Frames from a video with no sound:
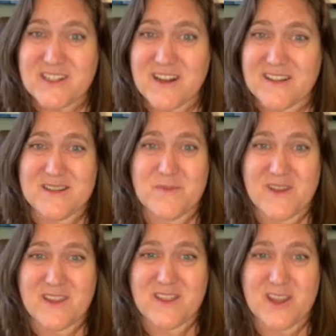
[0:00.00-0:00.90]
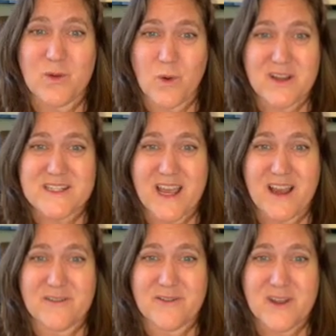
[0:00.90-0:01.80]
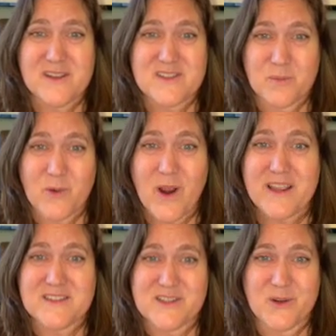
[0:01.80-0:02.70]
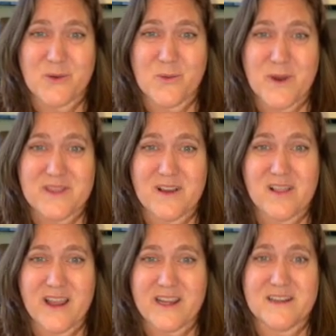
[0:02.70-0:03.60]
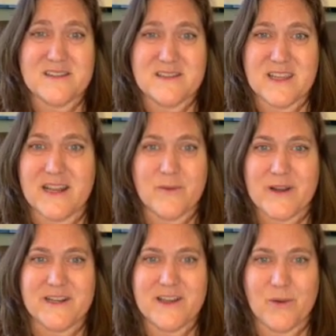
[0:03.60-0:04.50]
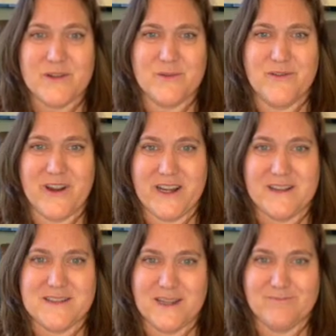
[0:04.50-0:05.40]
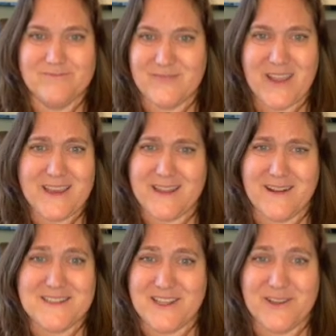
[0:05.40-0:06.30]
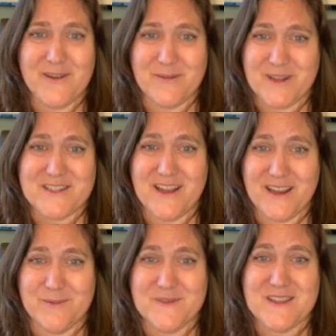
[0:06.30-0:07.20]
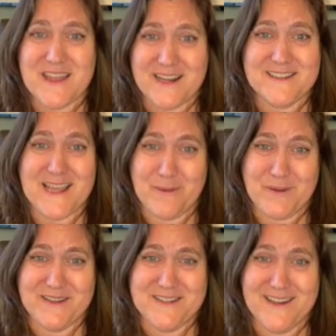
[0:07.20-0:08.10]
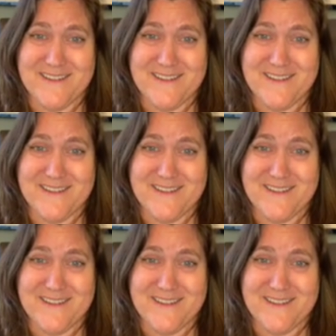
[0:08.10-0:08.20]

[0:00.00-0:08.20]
not something that you want to have surprise you when the client is getting ready to go into a financing. I cannot tell you how many times that has happened.